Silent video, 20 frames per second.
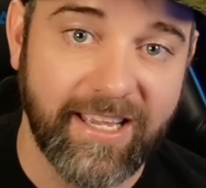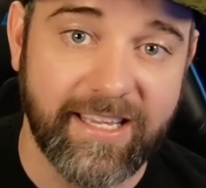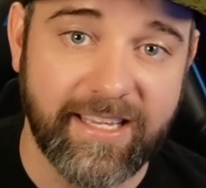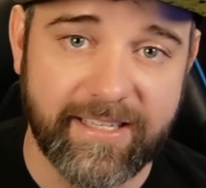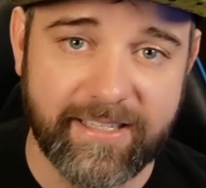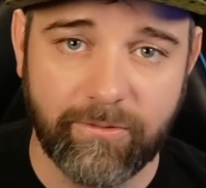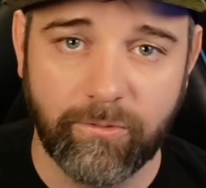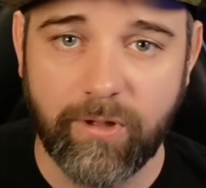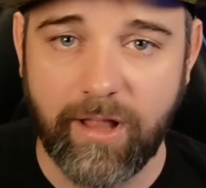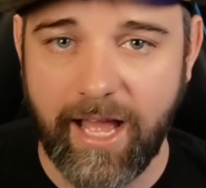
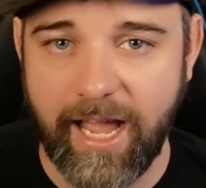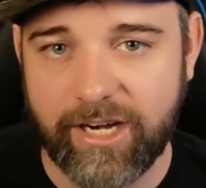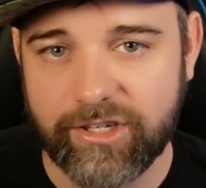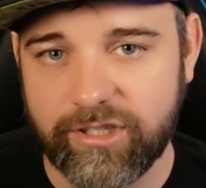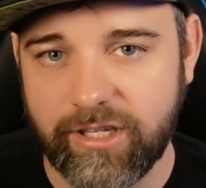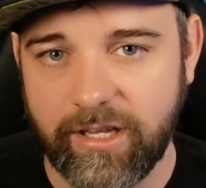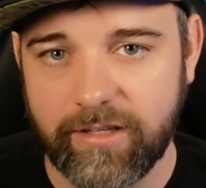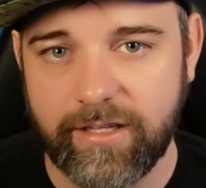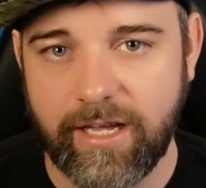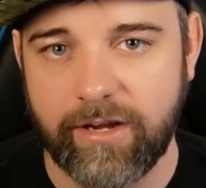it will
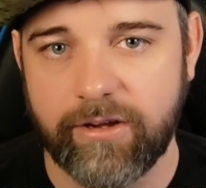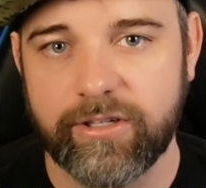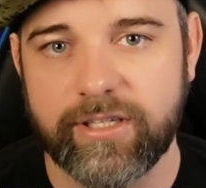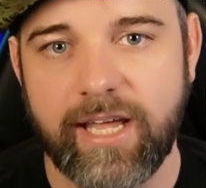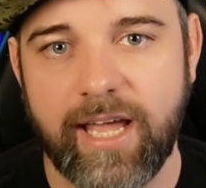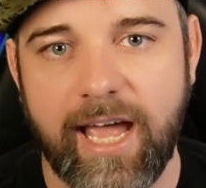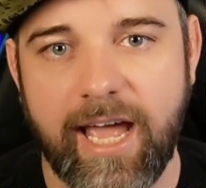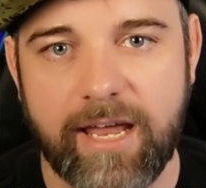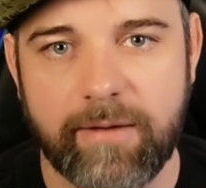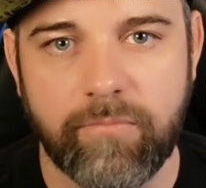actually allow you
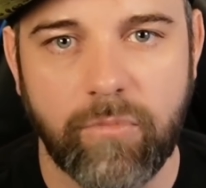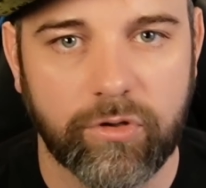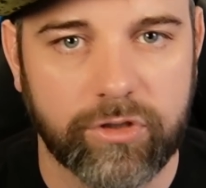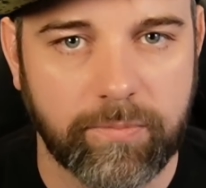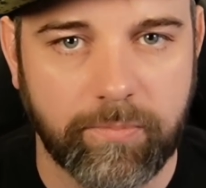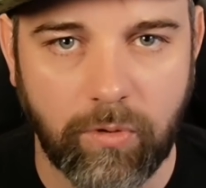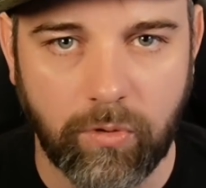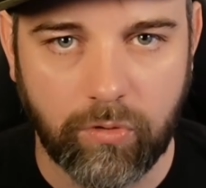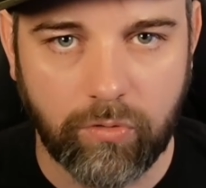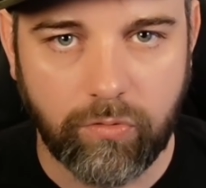to add
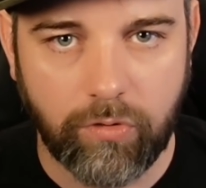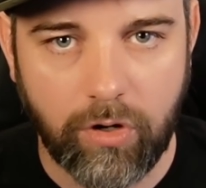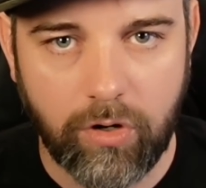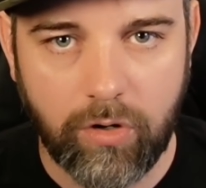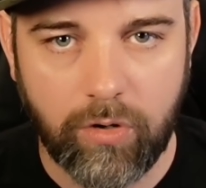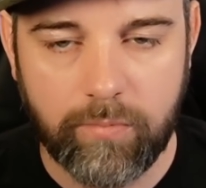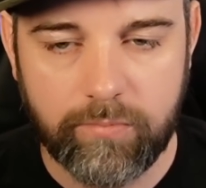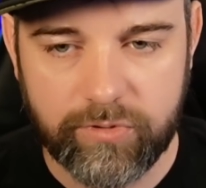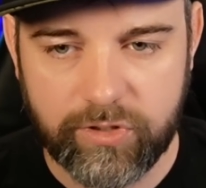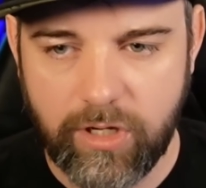multiple
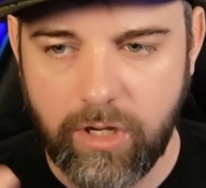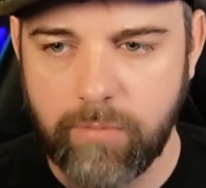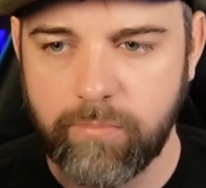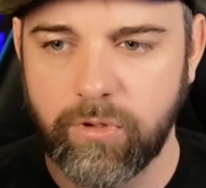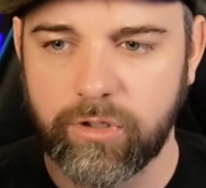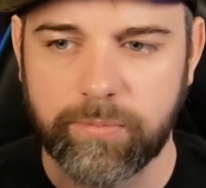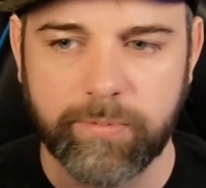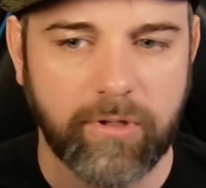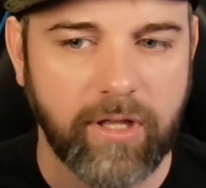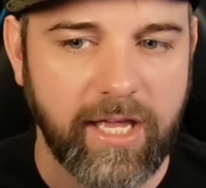Chromes,
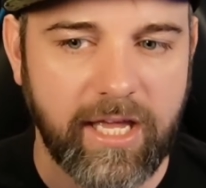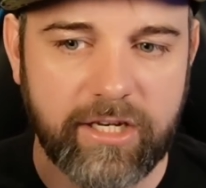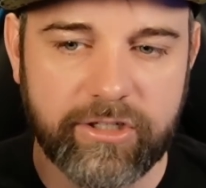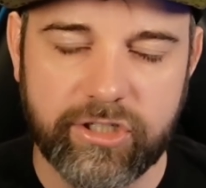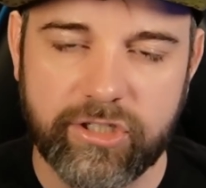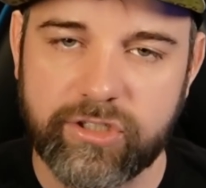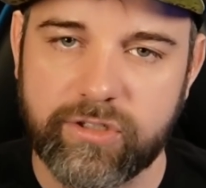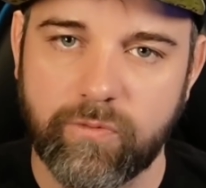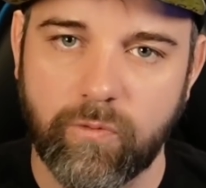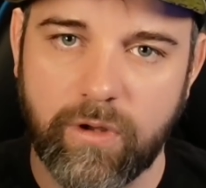multiple
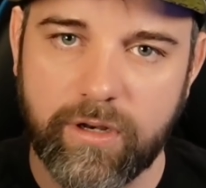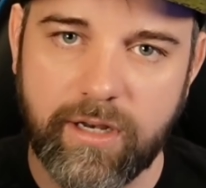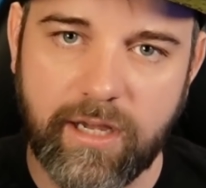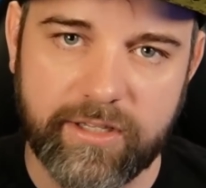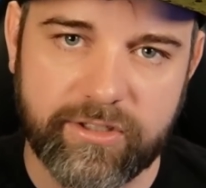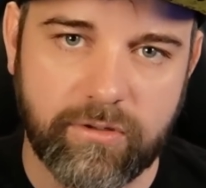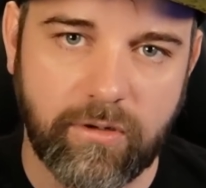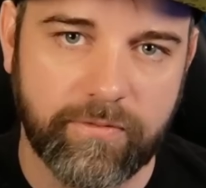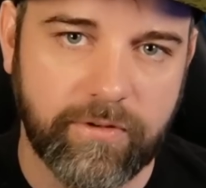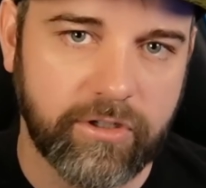edges and
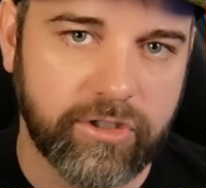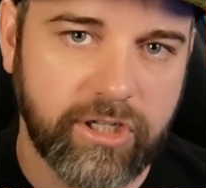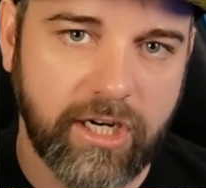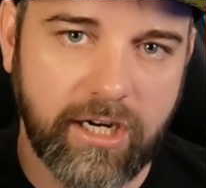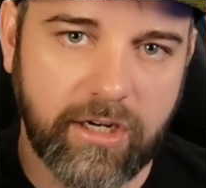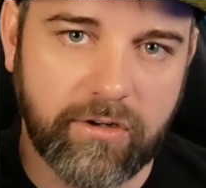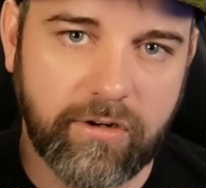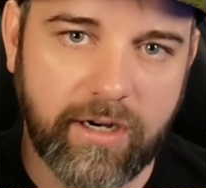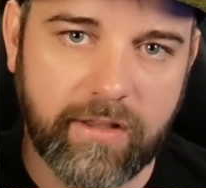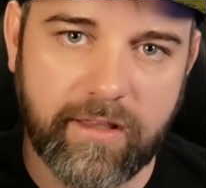whatnot. So if you're trying
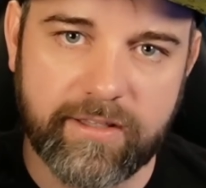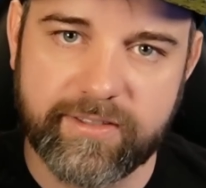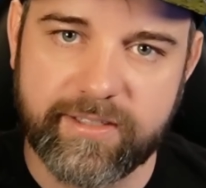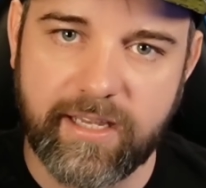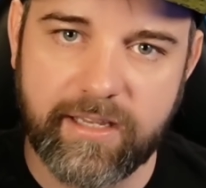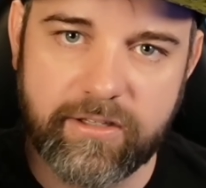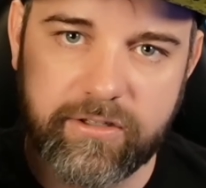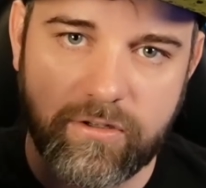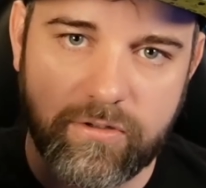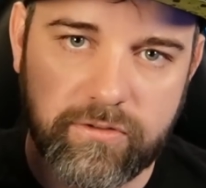to create, let's
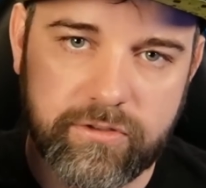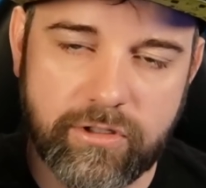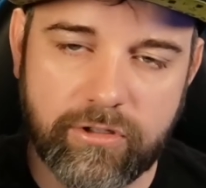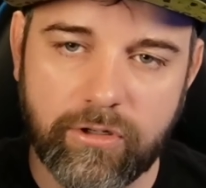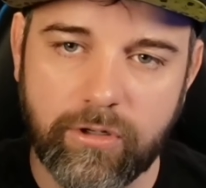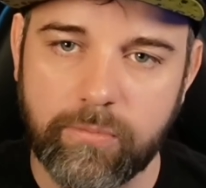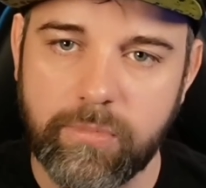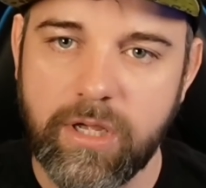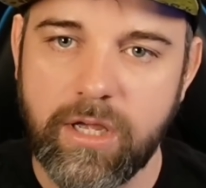say, YouTube,